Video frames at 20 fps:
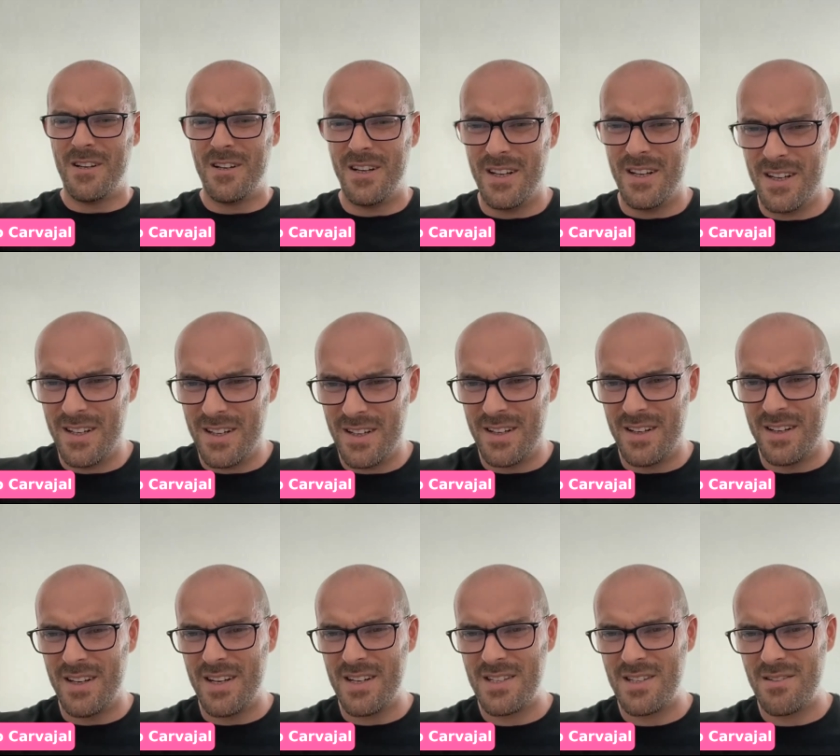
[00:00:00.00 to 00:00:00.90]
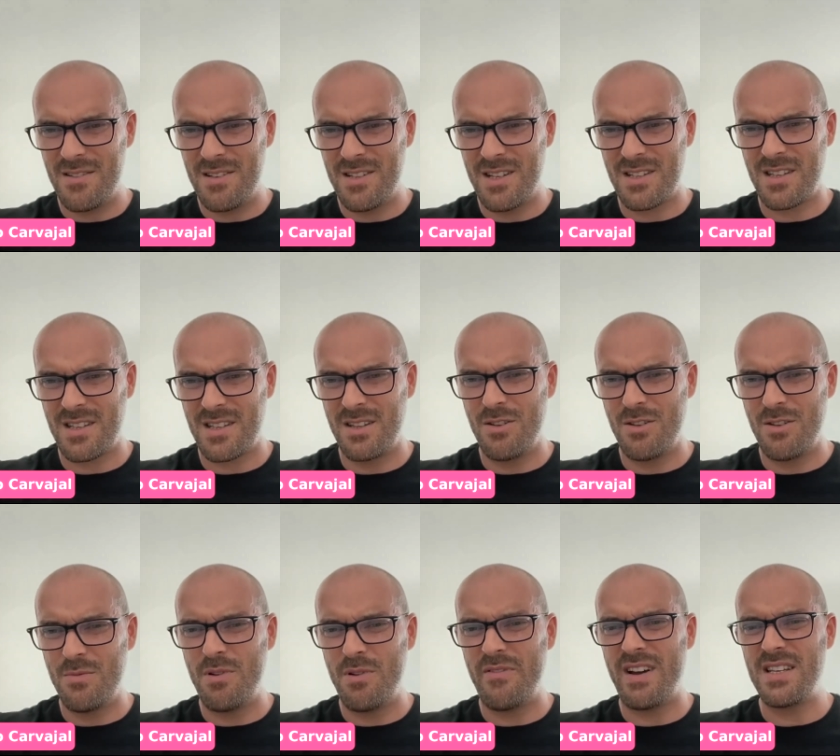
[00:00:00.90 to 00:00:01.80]
And Nestor is asking, do you
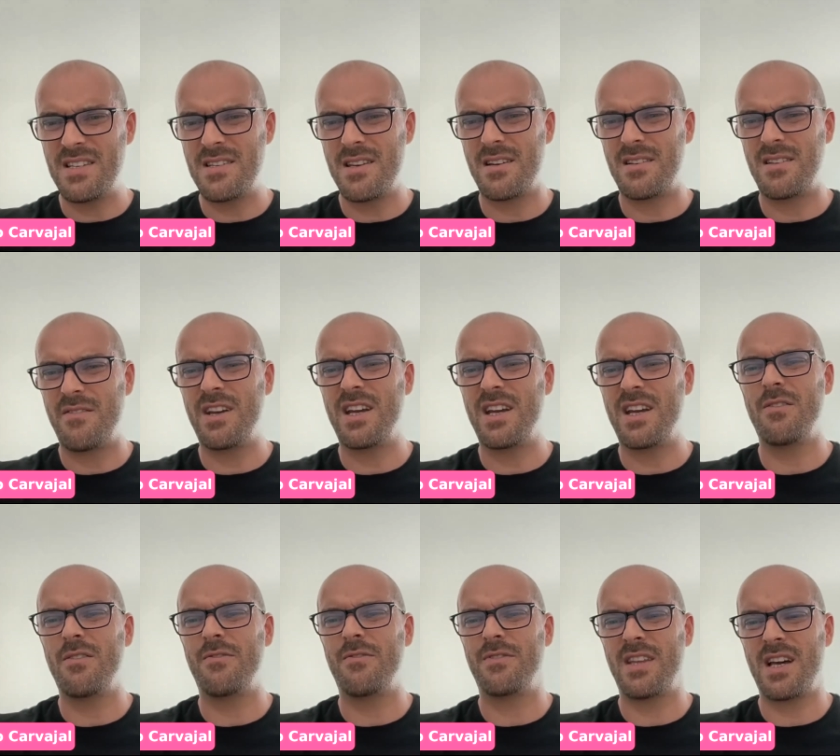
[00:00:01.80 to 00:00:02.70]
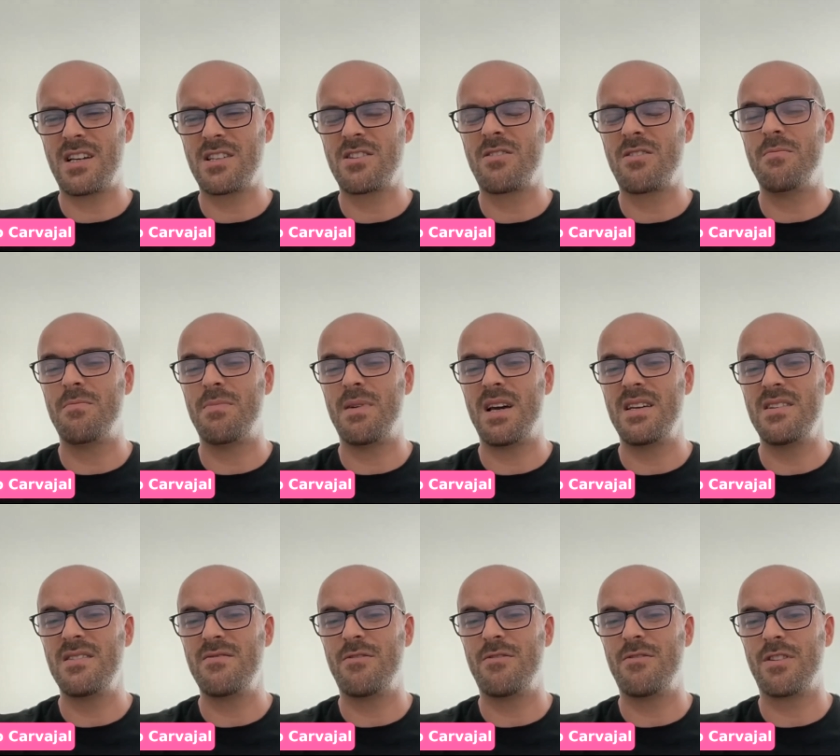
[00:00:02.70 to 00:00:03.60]
provide certificate of tax
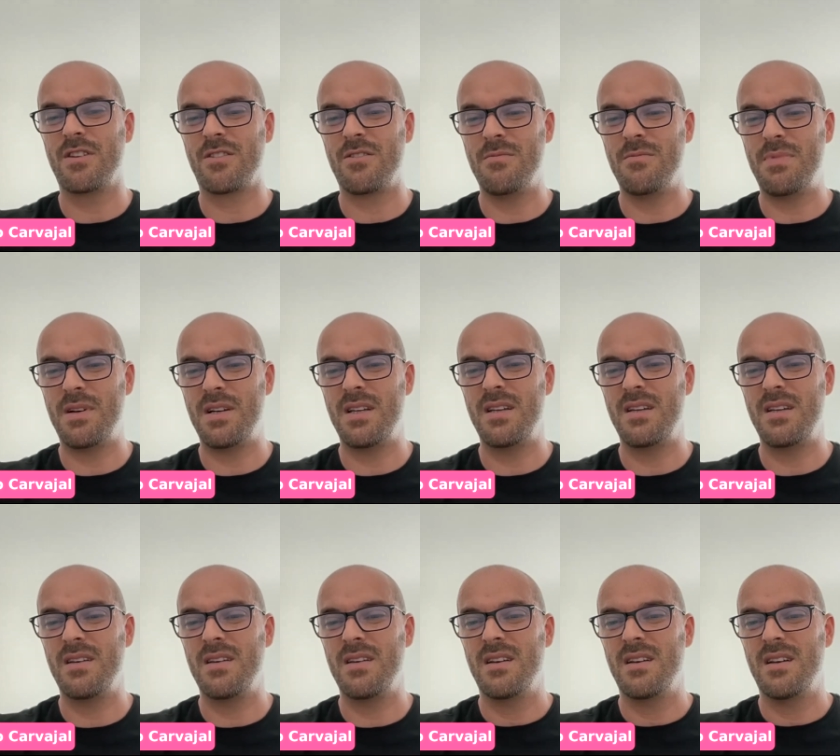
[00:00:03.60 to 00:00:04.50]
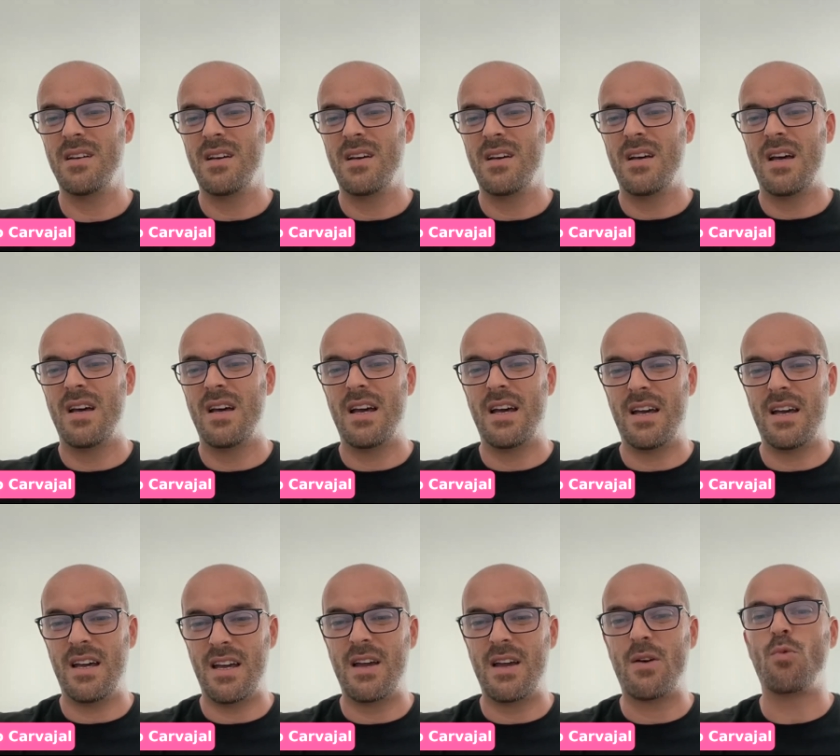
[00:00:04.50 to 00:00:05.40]
compliance for the company?
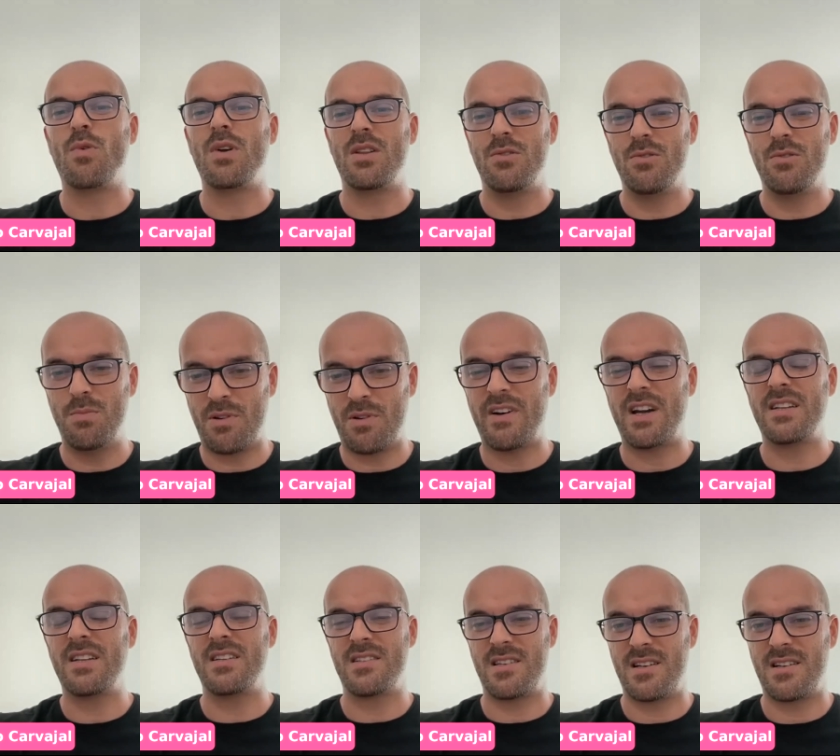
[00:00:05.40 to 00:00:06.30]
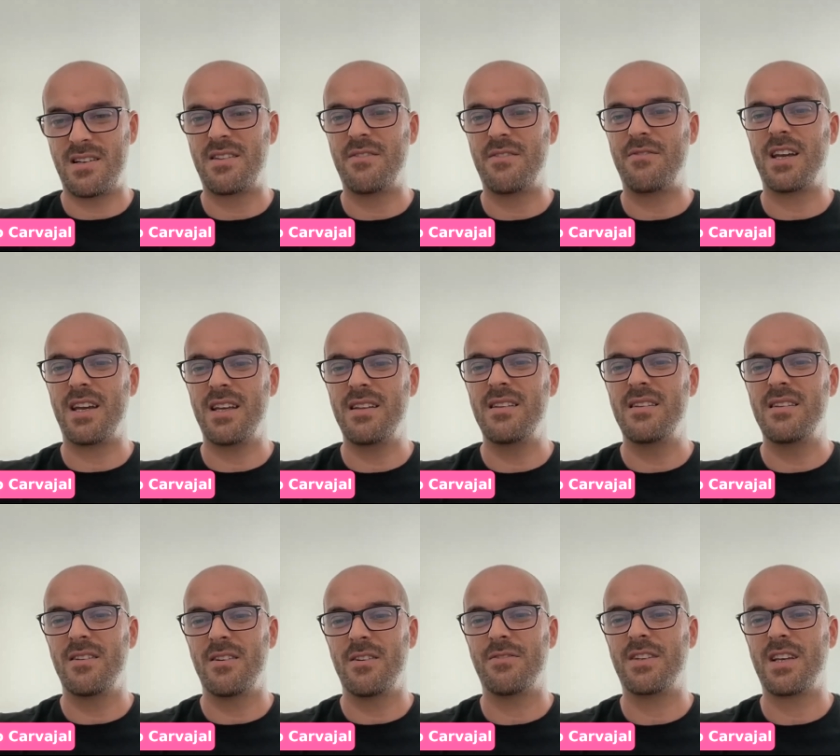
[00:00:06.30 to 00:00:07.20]
We do provide the certificate
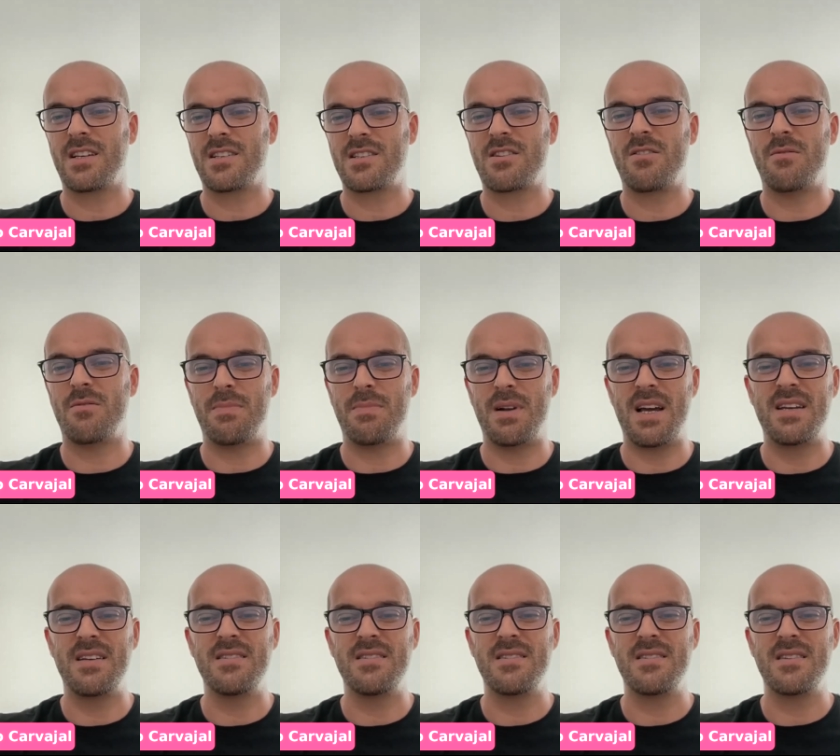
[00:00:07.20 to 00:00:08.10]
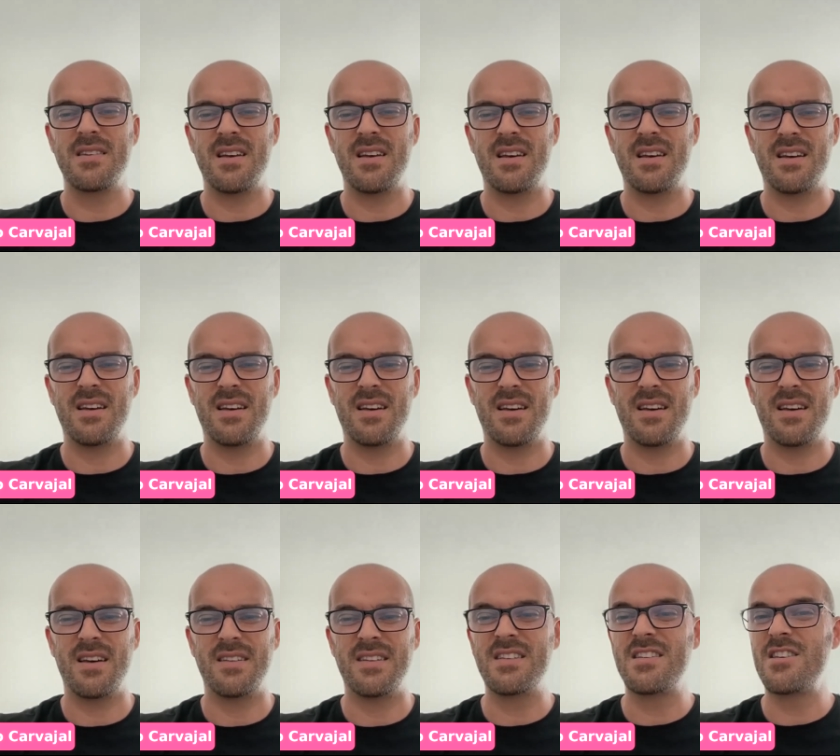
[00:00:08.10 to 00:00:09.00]
of tax compliance.
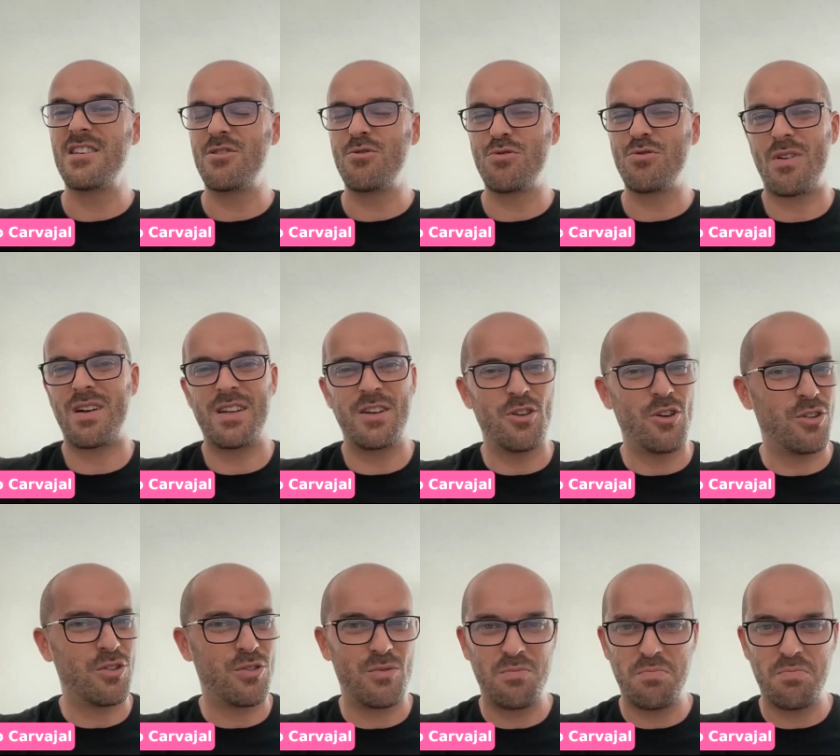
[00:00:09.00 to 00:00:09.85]
This is usually not